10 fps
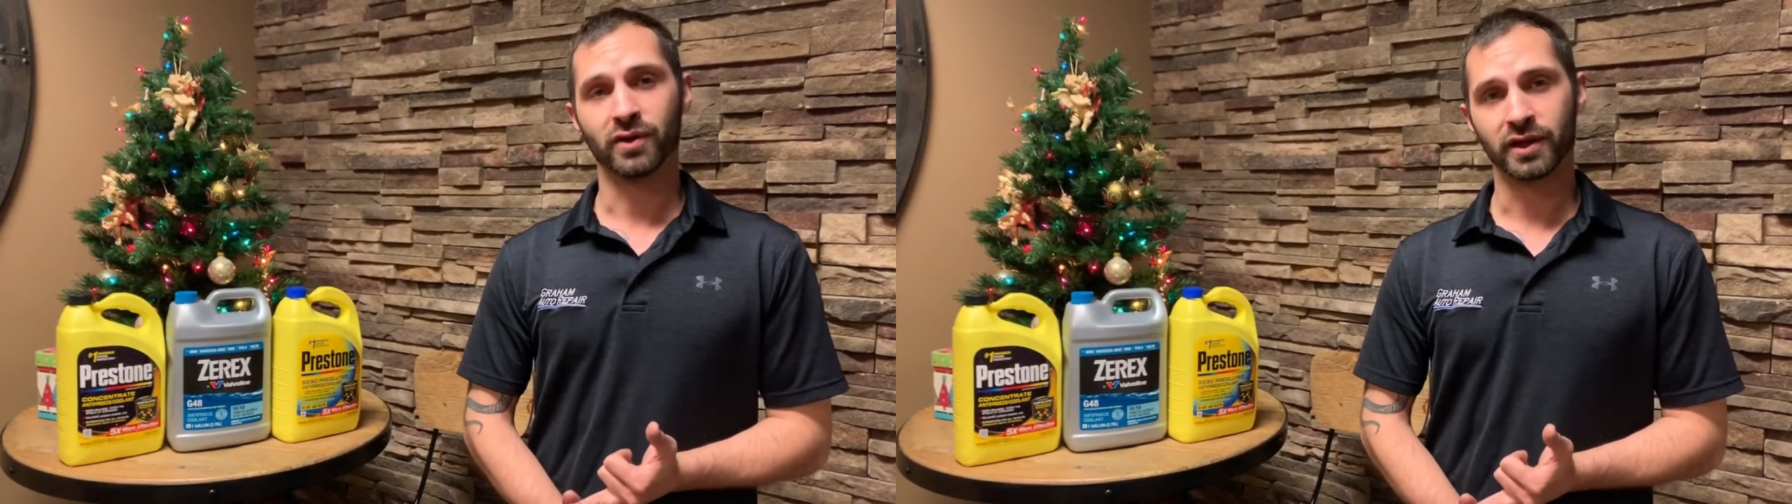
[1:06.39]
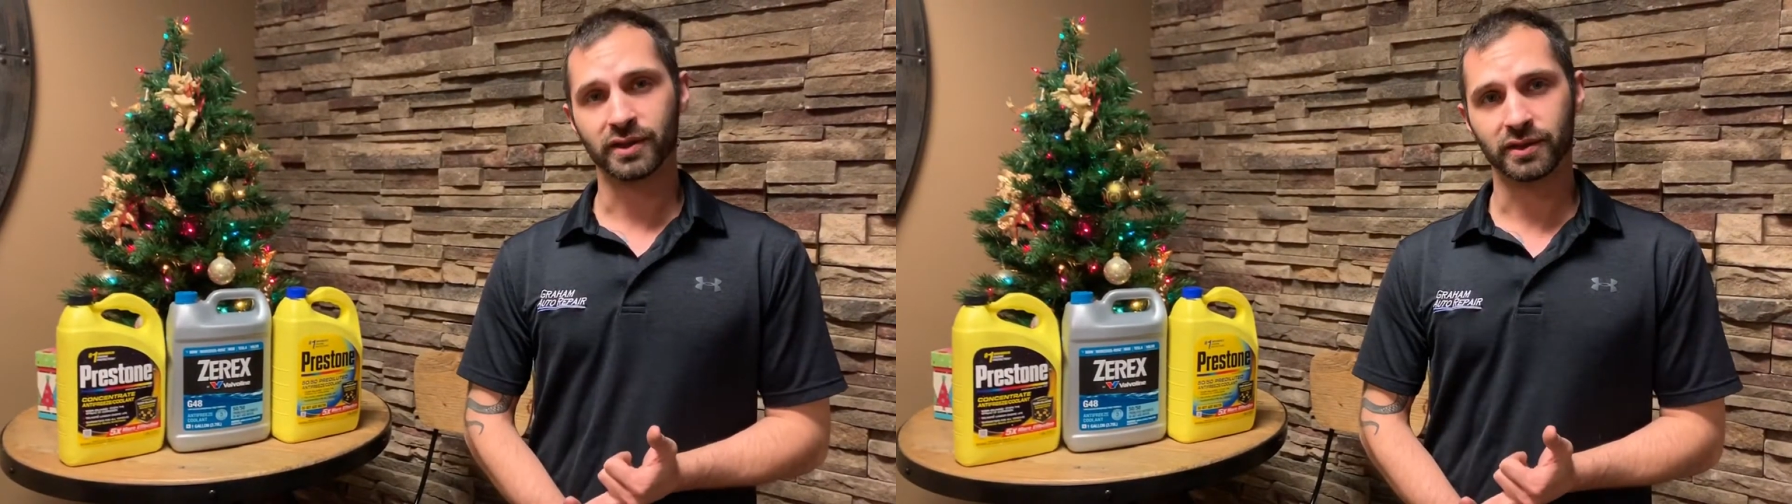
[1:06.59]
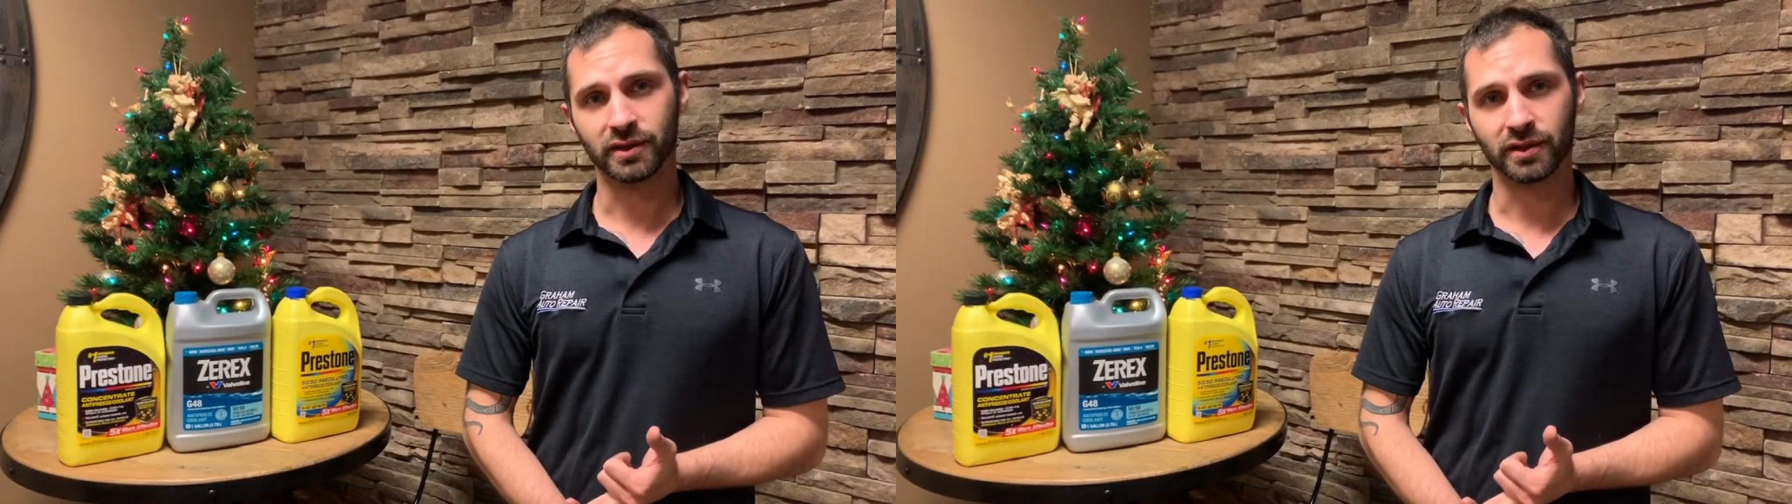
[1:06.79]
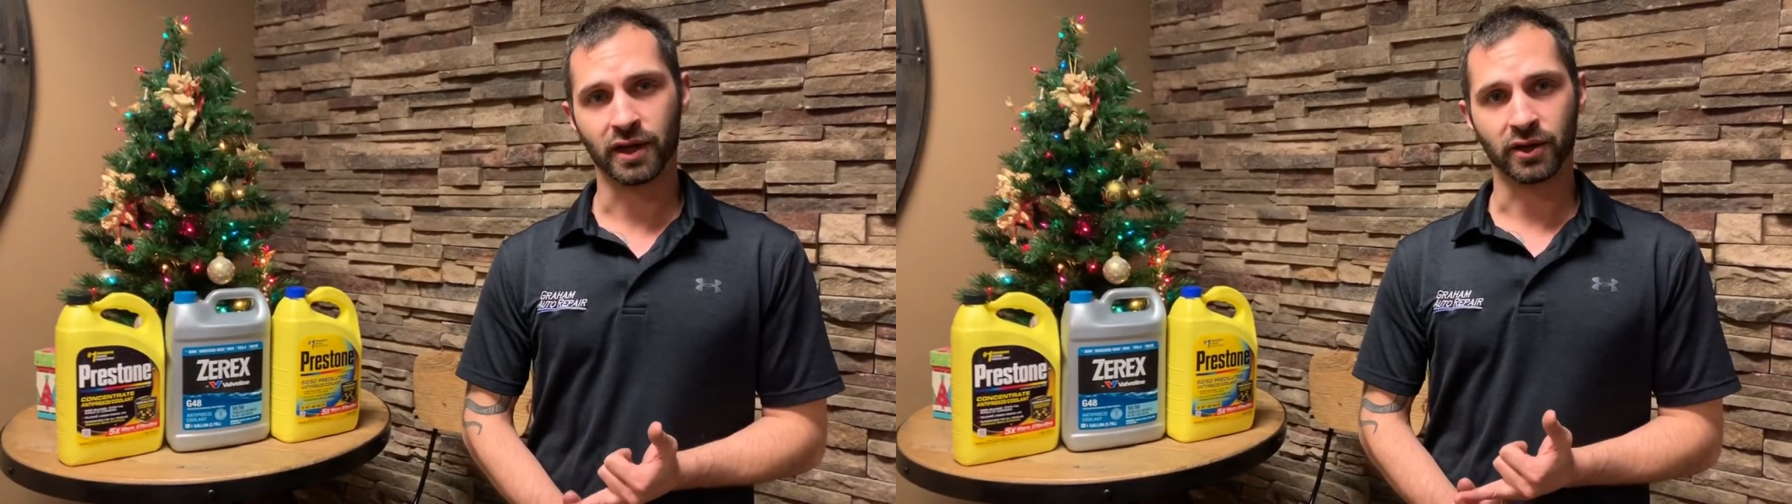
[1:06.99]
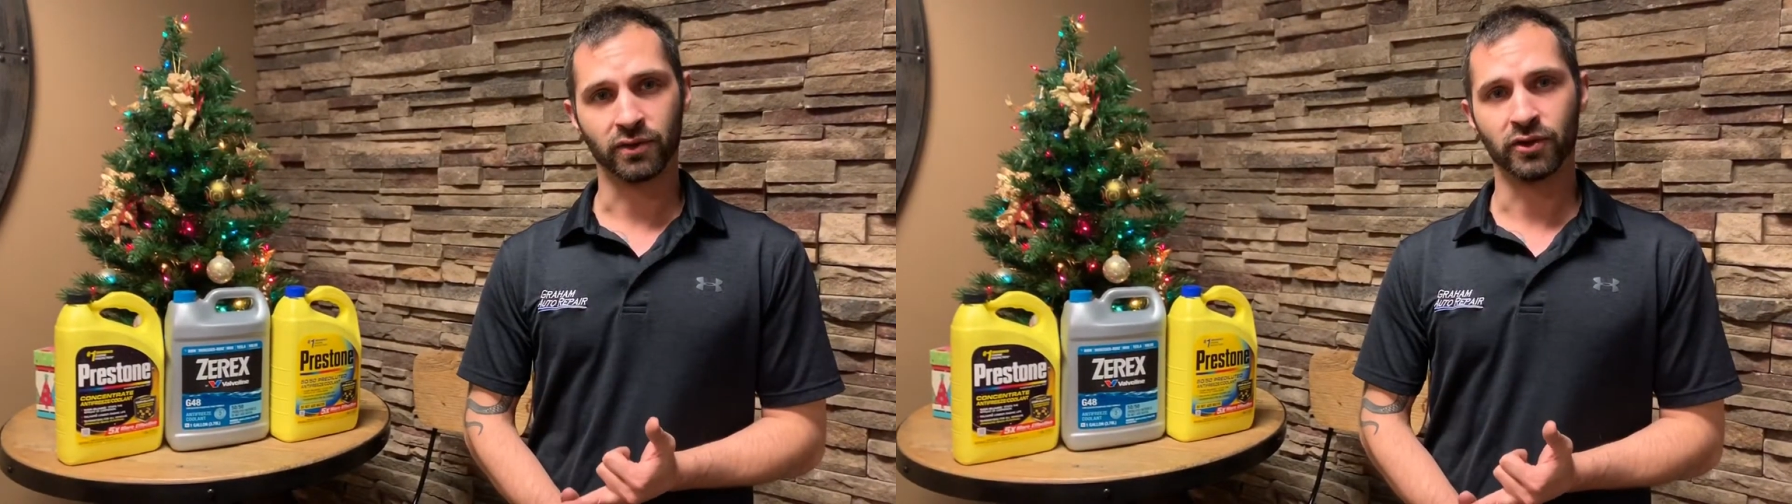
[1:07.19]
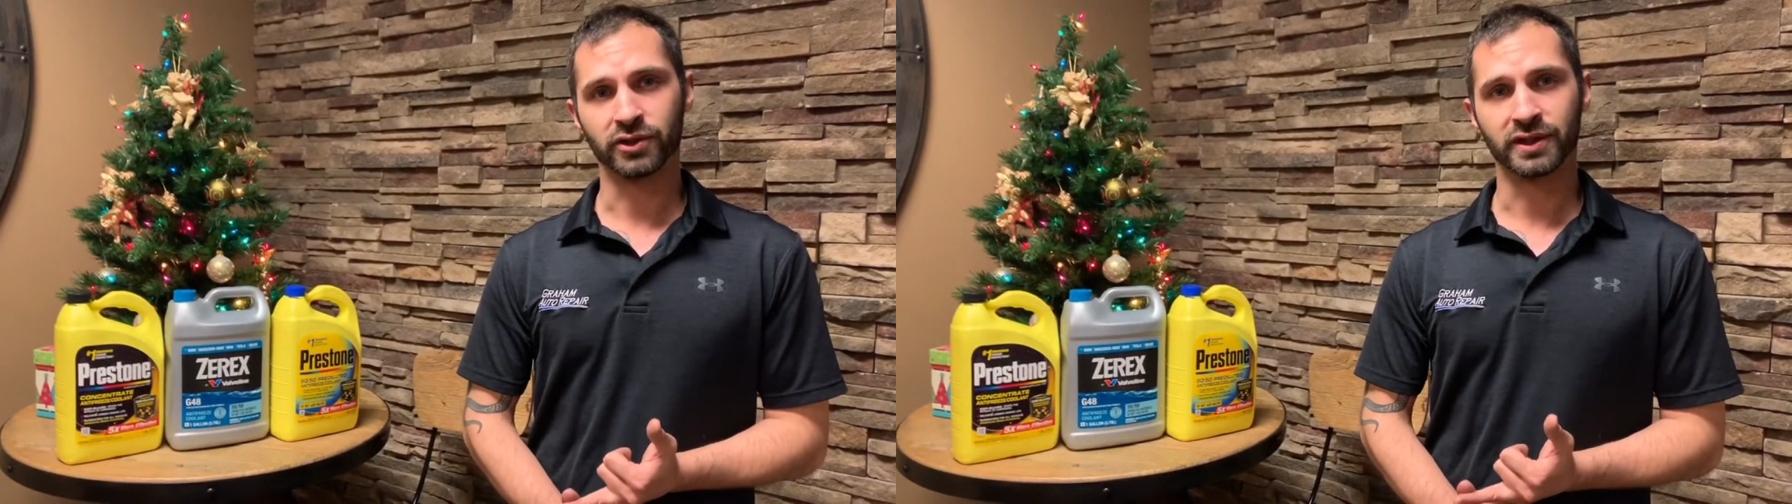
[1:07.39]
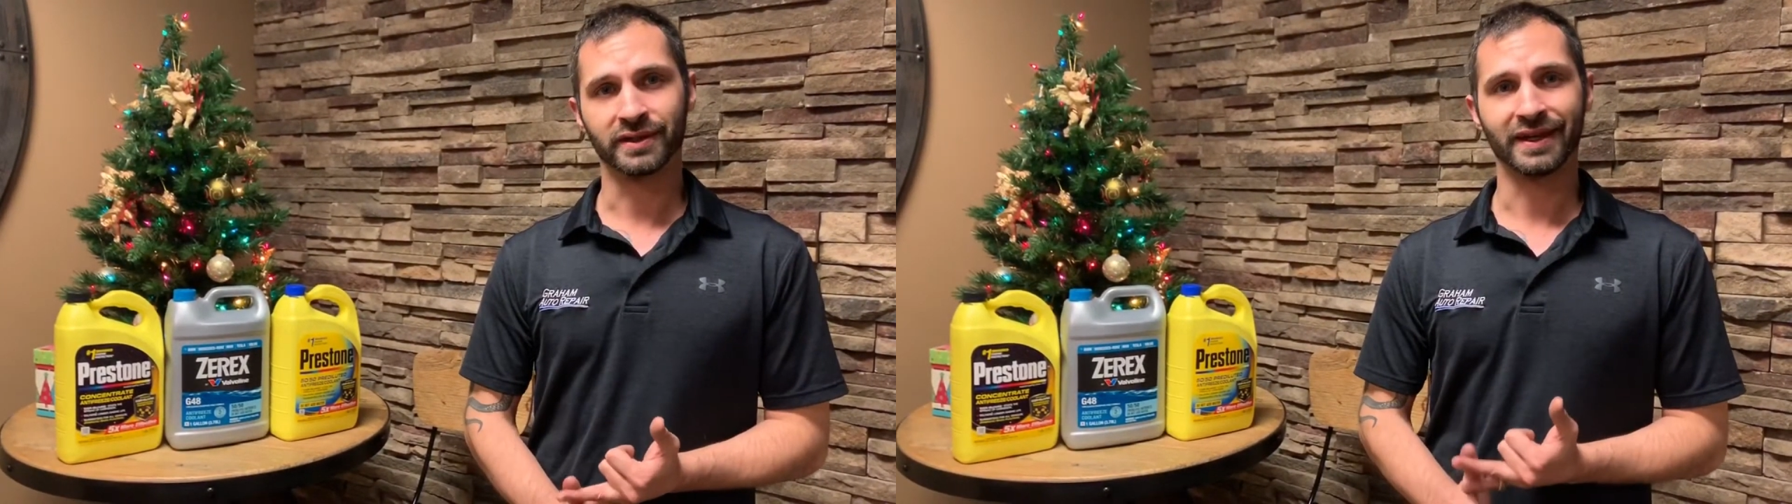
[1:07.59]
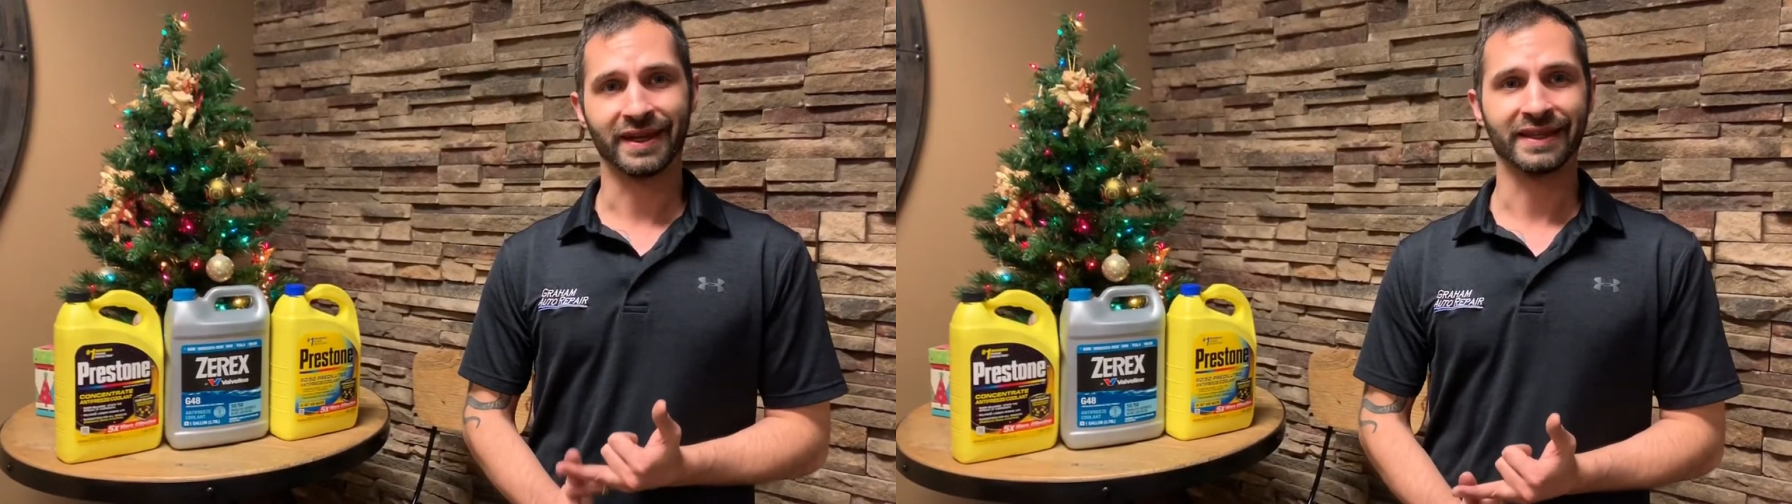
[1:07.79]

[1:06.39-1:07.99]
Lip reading: rust and corrosion